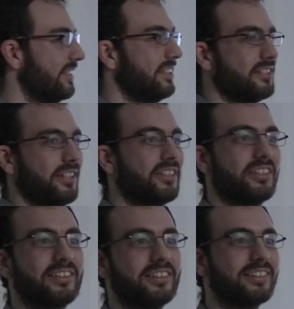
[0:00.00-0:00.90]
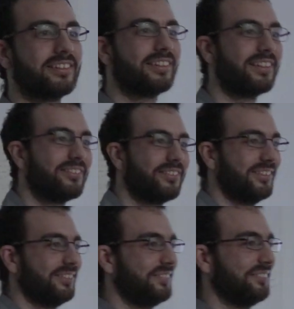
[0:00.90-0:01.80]
Chinese chess,
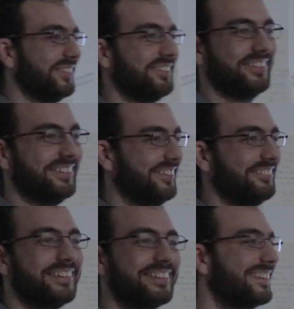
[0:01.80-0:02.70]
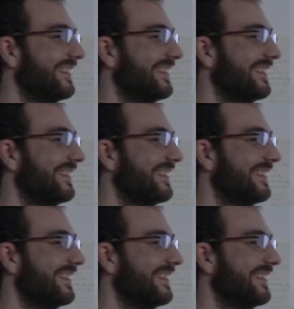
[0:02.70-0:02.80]
for the people who don't know.